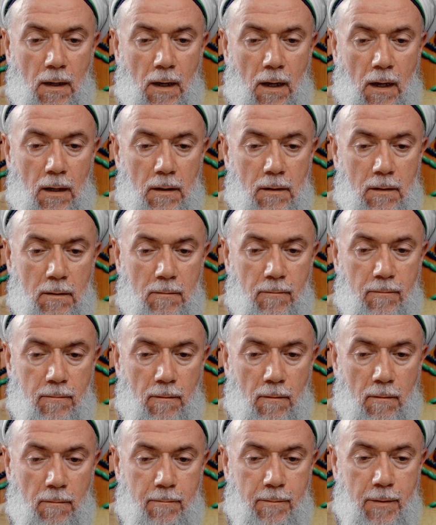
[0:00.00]
And
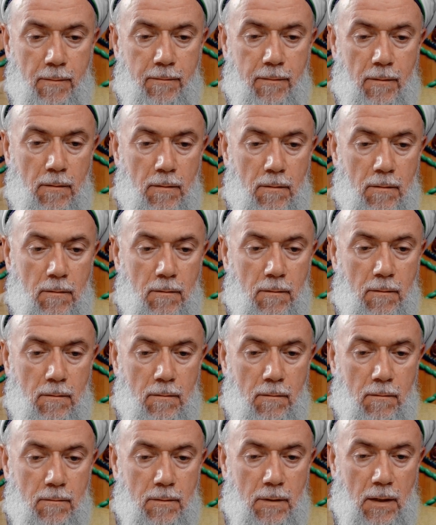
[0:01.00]
for people
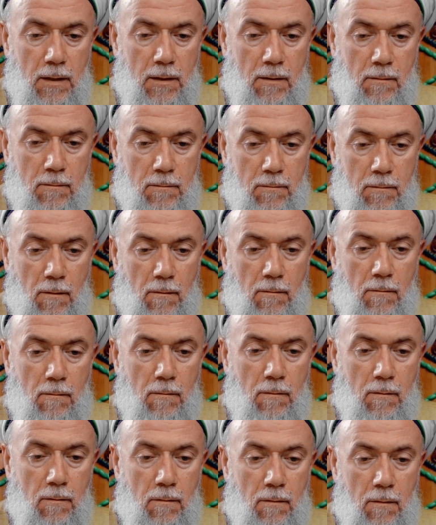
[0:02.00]
who they don't know